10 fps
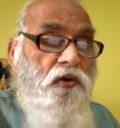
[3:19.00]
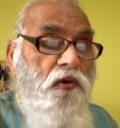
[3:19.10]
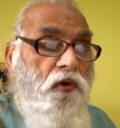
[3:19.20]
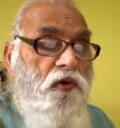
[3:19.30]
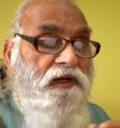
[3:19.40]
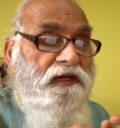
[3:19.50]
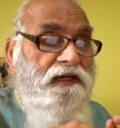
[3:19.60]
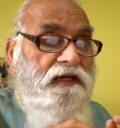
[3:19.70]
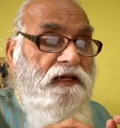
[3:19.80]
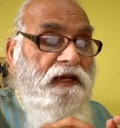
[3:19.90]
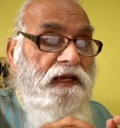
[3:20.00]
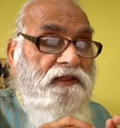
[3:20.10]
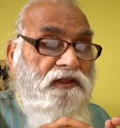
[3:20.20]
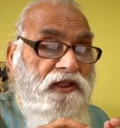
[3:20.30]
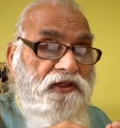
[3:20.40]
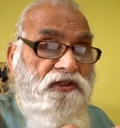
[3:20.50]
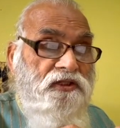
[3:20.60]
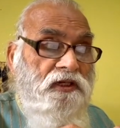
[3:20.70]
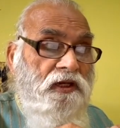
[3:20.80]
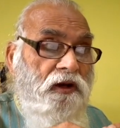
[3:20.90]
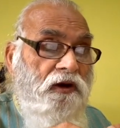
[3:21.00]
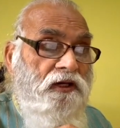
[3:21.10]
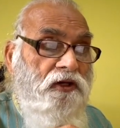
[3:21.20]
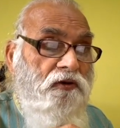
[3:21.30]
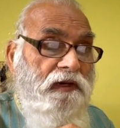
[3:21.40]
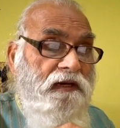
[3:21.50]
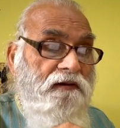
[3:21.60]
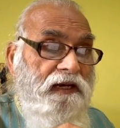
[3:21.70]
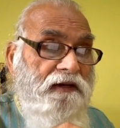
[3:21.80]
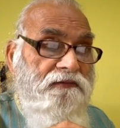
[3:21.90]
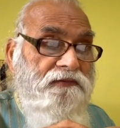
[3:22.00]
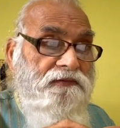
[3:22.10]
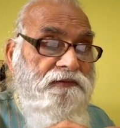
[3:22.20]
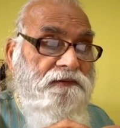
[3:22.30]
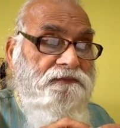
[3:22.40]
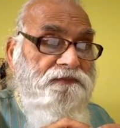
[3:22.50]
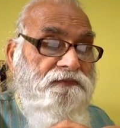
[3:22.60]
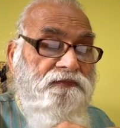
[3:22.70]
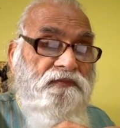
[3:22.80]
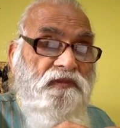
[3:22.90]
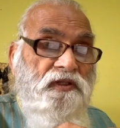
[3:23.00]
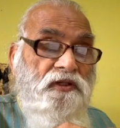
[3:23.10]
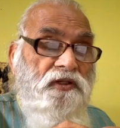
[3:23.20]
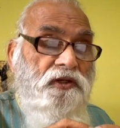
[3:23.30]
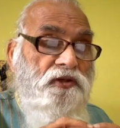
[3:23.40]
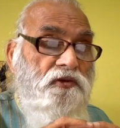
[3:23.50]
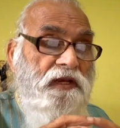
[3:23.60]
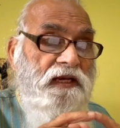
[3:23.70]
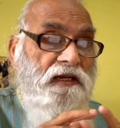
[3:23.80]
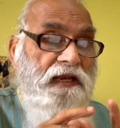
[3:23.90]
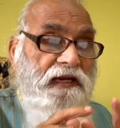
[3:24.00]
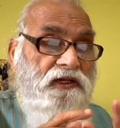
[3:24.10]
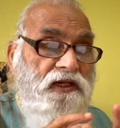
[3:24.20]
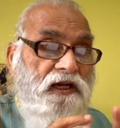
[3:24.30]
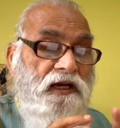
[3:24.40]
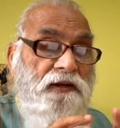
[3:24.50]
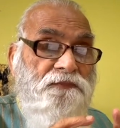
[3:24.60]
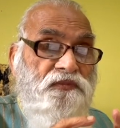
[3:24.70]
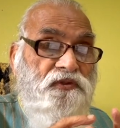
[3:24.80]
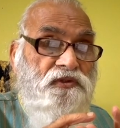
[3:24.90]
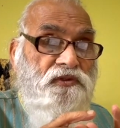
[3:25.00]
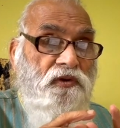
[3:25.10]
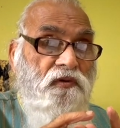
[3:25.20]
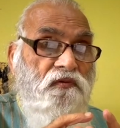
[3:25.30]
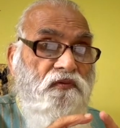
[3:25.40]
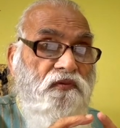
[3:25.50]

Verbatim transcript: Only in this non dual love you can get the glimpse of